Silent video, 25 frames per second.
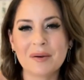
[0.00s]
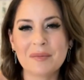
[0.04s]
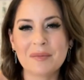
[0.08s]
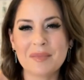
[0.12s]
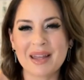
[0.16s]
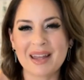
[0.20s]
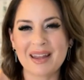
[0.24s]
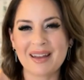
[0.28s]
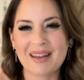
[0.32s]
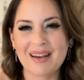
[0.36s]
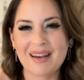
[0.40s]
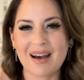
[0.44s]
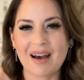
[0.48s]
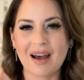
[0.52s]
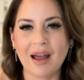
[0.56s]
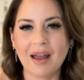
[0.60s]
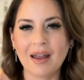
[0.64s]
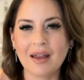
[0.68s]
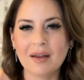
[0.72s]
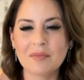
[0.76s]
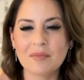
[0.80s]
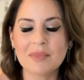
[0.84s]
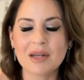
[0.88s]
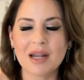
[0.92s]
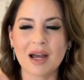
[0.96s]
for me,
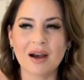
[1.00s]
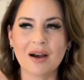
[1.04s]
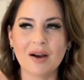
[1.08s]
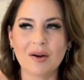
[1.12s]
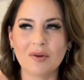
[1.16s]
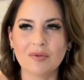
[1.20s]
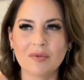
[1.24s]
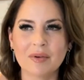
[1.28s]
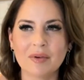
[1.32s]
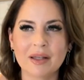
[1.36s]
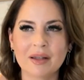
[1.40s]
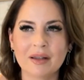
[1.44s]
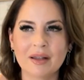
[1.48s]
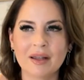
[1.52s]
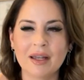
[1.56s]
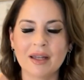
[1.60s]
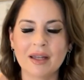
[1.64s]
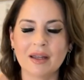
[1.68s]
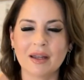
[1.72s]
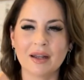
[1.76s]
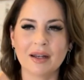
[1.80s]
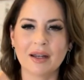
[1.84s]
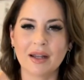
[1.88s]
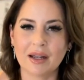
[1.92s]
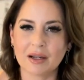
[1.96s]
I am not
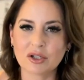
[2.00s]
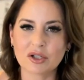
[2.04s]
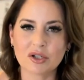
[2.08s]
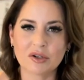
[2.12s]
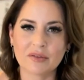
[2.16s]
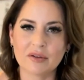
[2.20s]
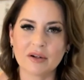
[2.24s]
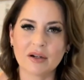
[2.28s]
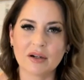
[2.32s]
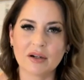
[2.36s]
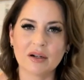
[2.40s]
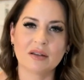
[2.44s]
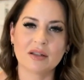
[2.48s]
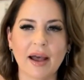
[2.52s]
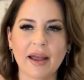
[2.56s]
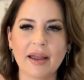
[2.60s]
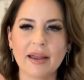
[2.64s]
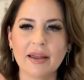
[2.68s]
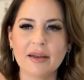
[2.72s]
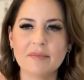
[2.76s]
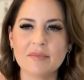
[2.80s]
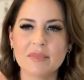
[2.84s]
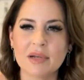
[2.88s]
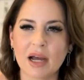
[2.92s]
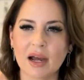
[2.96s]
really an extrovert.
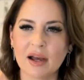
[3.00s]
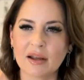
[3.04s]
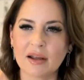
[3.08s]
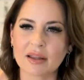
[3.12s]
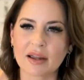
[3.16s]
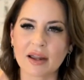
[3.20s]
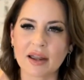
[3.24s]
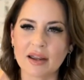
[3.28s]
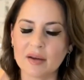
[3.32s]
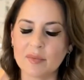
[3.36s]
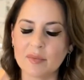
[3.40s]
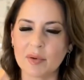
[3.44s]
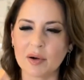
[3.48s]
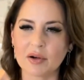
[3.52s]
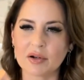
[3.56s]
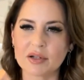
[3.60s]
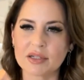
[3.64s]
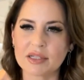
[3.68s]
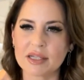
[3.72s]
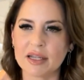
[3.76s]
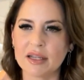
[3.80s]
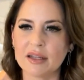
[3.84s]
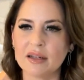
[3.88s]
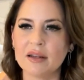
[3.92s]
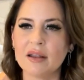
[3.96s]
I am not the kind of
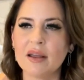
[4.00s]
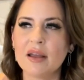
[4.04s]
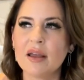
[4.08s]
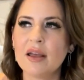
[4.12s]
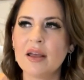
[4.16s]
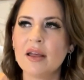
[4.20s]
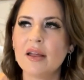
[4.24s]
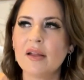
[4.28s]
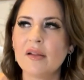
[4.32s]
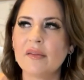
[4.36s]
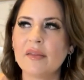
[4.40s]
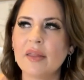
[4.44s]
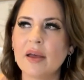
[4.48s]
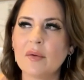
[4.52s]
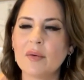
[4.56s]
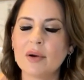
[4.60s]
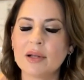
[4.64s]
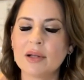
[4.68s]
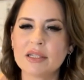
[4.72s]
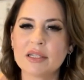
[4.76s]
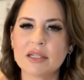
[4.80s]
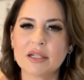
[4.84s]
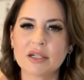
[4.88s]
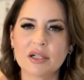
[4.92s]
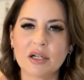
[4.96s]
person that
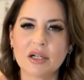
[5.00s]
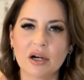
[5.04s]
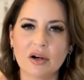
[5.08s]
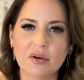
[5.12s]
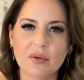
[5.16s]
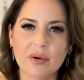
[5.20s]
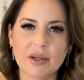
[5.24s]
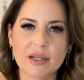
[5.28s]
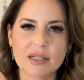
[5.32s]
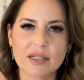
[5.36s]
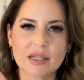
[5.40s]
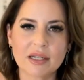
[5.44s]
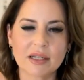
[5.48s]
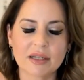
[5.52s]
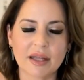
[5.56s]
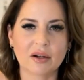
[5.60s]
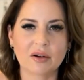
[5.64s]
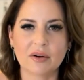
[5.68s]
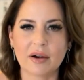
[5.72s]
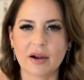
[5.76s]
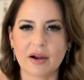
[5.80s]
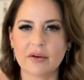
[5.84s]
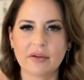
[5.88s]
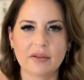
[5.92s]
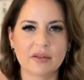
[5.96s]
wants to go into a
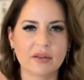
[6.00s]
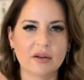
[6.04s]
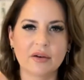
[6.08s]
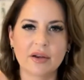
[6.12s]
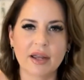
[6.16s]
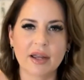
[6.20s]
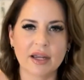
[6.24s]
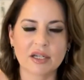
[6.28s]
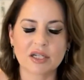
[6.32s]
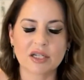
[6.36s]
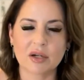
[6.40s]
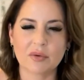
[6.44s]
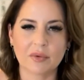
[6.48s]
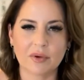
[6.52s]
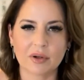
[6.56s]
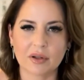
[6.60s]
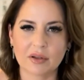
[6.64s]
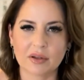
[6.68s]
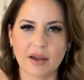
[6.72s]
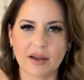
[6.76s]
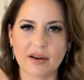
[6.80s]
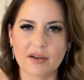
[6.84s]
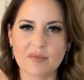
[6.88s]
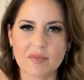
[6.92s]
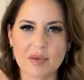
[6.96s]
crowded location where
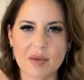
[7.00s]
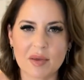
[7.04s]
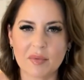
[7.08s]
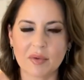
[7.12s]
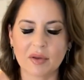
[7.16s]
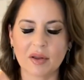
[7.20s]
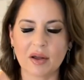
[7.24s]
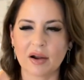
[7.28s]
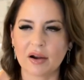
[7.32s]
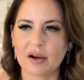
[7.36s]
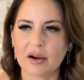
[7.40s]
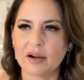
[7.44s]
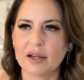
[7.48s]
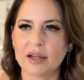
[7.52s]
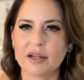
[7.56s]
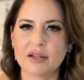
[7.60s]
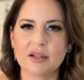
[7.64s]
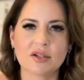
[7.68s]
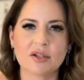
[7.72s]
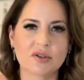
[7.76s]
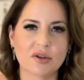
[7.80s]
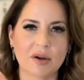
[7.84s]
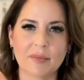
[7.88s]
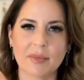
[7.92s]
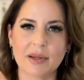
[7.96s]
a lot of people are
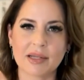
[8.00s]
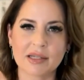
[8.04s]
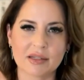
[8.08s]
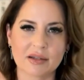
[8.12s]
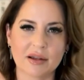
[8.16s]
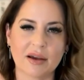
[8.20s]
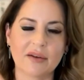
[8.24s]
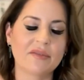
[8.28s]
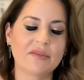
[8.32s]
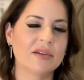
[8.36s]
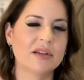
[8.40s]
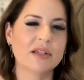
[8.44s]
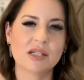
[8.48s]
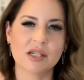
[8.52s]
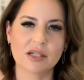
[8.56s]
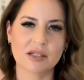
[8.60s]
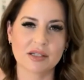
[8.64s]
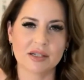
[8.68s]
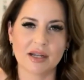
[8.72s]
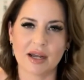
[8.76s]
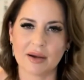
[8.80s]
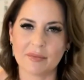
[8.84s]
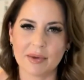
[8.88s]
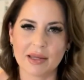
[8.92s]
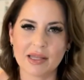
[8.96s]
and strut my stuff. It's
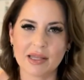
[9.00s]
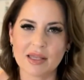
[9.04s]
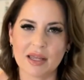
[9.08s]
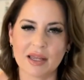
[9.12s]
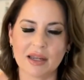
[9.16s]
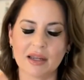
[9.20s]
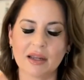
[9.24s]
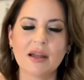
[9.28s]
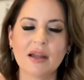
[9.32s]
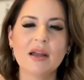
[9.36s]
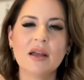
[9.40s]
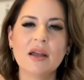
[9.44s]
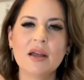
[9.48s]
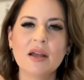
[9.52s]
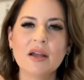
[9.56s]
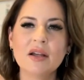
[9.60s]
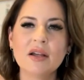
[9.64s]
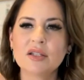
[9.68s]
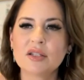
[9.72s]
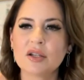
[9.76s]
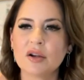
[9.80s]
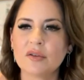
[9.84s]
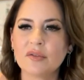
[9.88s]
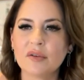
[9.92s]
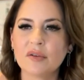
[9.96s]
just not my thing.
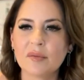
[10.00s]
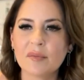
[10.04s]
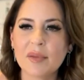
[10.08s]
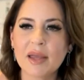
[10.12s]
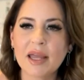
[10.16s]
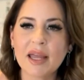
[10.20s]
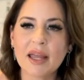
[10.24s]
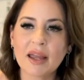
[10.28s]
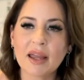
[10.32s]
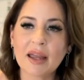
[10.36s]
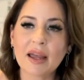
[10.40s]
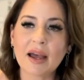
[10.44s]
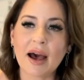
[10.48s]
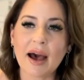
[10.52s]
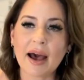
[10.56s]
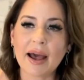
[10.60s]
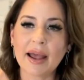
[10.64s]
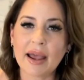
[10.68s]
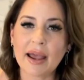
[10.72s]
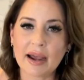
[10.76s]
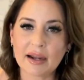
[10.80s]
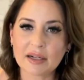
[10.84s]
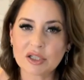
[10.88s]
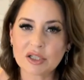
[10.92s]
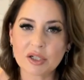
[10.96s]
So for me,
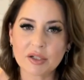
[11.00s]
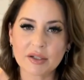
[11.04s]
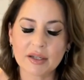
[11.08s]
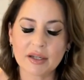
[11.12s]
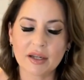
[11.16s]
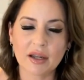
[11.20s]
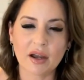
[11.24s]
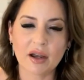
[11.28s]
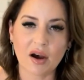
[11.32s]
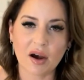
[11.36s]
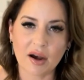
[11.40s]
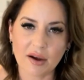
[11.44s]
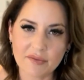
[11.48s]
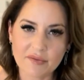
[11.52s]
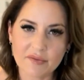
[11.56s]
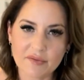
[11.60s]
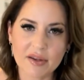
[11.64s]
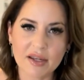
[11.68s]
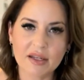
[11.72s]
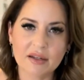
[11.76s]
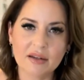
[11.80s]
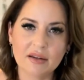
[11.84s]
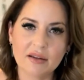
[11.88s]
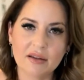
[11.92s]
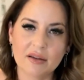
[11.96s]
I actually
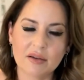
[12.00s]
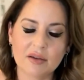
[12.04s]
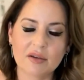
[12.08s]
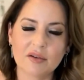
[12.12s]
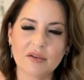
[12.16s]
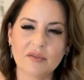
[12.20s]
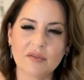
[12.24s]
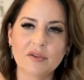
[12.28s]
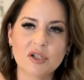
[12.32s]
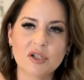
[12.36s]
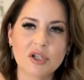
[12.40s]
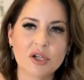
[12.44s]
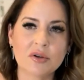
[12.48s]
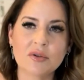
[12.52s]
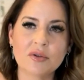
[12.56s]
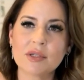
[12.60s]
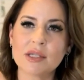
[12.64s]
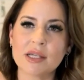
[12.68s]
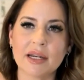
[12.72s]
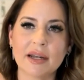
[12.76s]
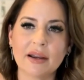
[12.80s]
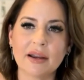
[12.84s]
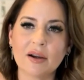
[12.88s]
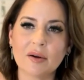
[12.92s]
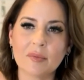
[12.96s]
often
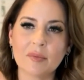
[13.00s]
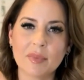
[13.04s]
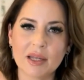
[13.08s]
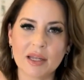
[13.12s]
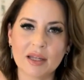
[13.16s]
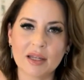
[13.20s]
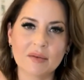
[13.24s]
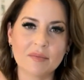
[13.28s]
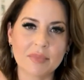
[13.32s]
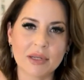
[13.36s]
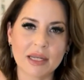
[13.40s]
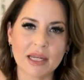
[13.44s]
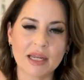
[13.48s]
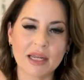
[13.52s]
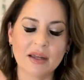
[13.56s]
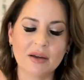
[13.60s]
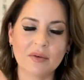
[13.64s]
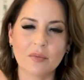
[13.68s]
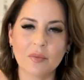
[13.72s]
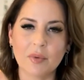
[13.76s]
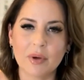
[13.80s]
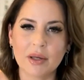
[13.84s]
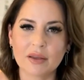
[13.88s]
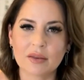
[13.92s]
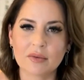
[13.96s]
choose an
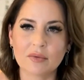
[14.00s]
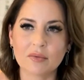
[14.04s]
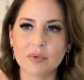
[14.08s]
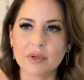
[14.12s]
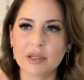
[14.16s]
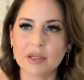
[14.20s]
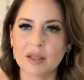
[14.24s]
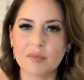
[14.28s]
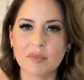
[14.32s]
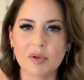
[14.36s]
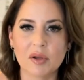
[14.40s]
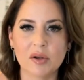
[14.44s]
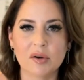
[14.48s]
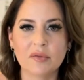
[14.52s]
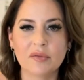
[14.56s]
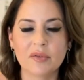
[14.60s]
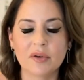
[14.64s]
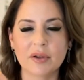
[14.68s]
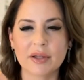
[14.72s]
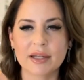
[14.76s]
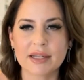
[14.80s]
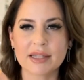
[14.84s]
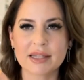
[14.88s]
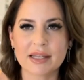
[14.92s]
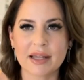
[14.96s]
Airbnb with really
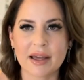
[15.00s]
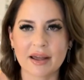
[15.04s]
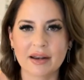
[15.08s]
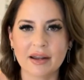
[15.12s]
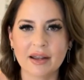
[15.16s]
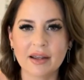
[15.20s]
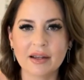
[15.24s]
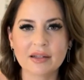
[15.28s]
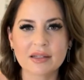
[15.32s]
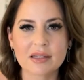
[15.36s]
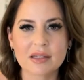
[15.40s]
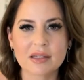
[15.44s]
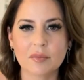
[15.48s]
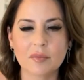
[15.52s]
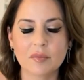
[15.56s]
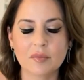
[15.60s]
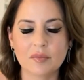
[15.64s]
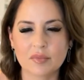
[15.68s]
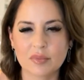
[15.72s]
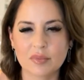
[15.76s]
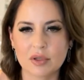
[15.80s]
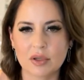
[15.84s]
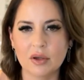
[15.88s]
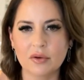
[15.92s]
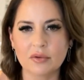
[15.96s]
beautiful aesthetics.
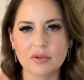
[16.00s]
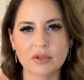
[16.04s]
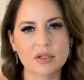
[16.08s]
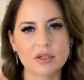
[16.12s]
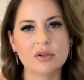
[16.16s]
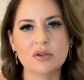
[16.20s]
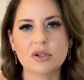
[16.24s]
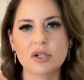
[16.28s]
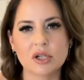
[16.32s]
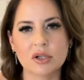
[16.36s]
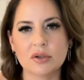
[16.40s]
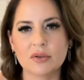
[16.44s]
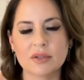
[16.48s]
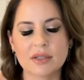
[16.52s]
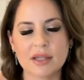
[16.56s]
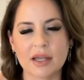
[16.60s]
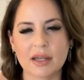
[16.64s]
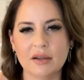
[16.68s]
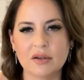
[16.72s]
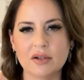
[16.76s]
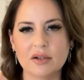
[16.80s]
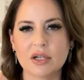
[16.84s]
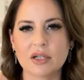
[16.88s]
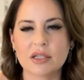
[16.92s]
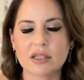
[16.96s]
Those two shoots
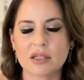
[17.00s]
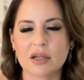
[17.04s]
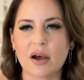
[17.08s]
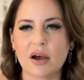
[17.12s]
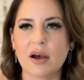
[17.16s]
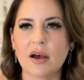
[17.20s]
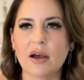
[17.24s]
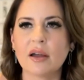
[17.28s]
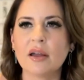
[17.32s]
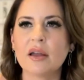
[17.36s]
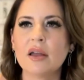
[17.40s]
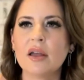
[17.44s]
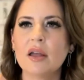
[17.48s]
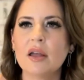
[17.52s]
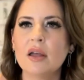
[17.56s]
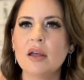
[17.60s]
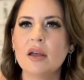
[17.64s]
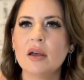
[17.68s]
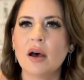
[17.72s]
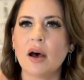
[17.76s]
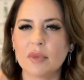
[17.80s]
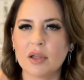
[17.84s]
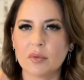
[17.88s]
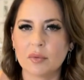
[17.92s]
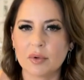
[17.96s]
that you just saw,
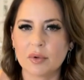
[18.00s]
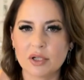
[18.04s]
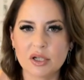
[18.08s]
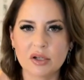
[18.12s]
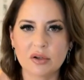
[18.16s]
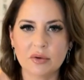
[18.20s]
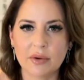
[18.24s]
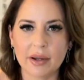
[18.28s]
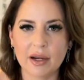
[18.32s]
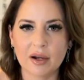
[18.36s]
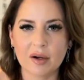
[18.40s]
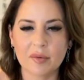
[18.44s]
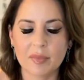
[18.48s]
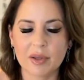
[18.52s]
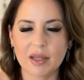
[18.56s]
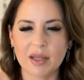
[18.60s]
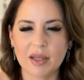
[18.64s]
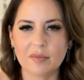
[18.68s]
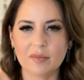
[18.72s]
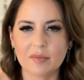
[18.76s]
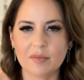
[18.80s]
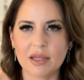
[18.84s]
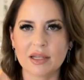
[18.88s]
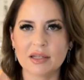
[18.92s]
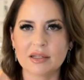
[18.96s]
there were two
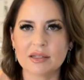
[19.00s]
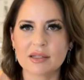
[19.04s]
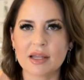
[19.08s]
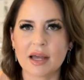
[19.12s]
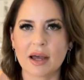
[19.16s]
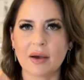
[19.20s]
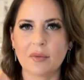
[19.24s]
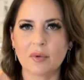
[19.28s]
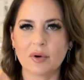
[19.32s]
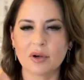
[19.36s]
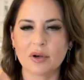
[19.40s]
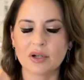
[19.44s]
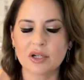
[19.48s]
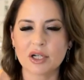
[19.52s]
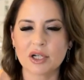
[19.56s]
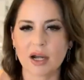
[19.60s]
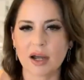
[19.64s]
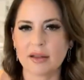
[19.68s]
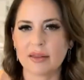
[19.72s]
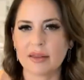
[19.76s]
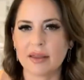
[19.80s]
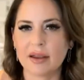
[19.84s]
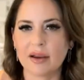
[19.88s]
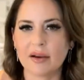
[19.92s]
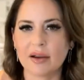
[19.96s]
Airbnbs that were
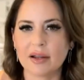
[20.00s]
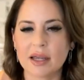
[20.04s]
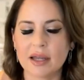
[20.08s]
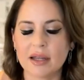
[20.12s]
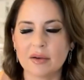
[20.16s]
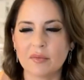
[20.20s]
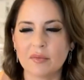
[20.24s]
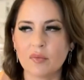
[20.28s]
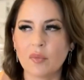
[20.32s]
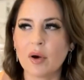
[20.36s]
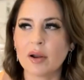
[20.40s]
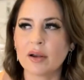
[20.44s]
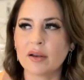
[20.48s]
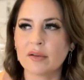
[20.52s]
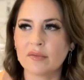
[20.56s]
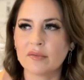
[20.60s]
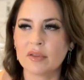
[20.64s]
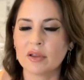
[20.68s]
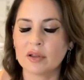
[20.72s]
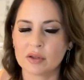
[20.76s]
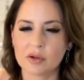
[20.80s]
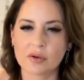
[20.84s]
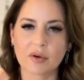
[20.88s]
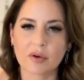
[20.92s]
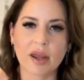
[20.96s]
shot there, and one
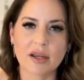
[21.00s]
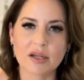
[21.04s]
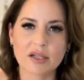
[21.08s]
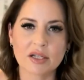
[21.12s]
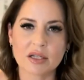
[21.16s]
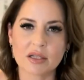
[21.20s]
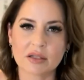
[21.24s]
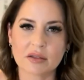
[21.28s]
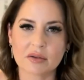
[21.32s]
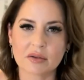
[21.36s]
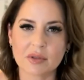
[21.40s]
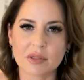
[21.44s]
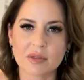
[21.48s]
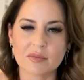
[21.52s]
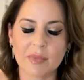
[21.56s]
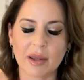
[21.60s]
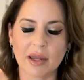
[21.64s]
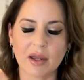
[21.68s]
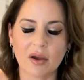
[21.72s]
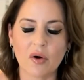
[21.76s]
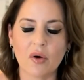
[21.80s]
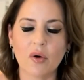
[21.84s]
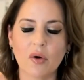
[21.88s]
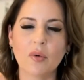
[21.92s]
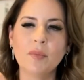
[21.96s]
of the locations was
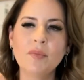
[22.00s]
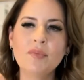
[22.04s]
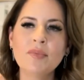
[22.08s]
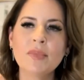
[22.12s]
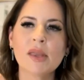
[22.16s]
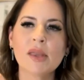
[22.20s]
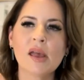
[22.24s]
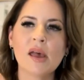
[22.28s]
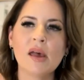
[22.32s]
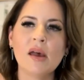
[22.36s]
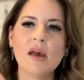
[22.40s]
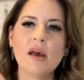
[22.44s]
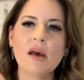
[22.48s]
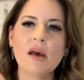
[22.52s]
my home.